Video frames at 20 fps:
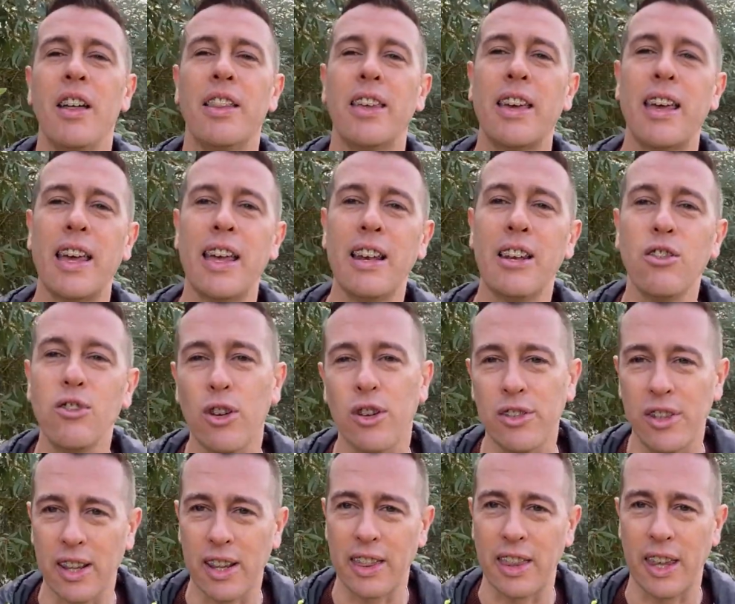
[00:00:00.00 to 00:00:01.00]
The
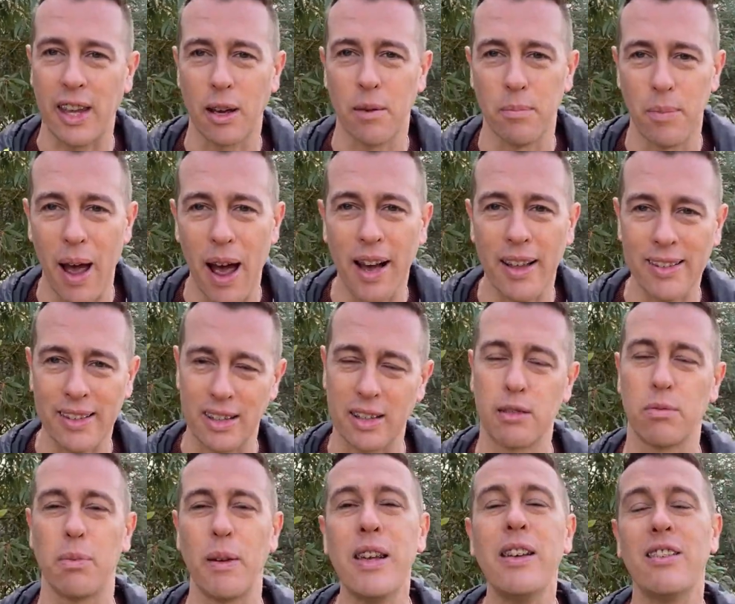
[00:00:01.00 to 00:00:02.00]
interesting thing about this
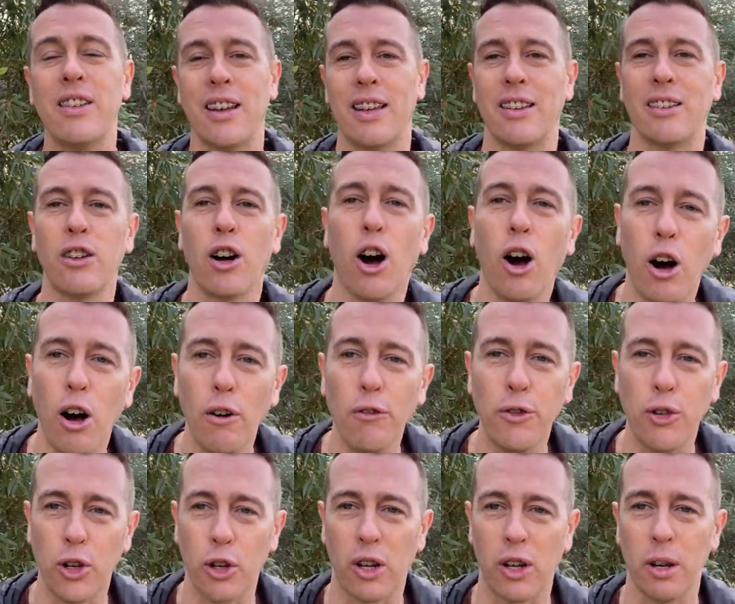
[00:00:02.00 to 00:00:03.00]
species
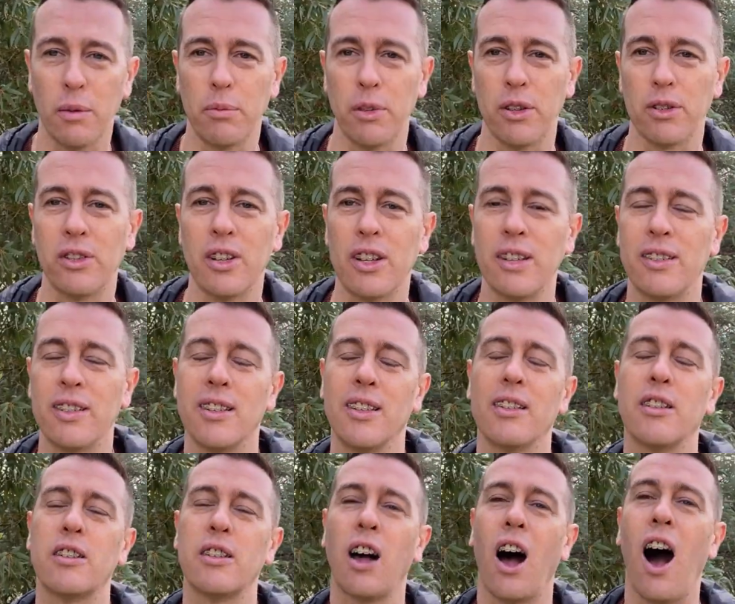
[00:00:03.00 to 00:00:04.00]
of eucalyptus is
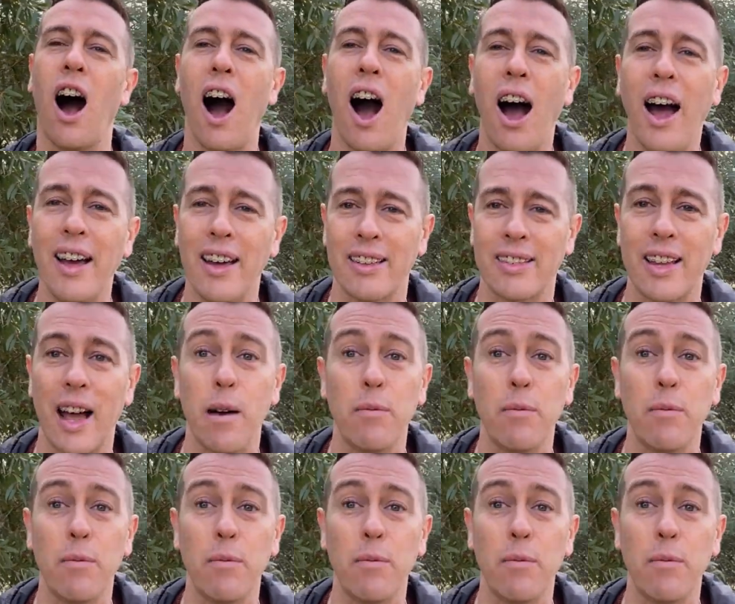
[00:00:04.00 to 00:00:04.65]
that it's the highest,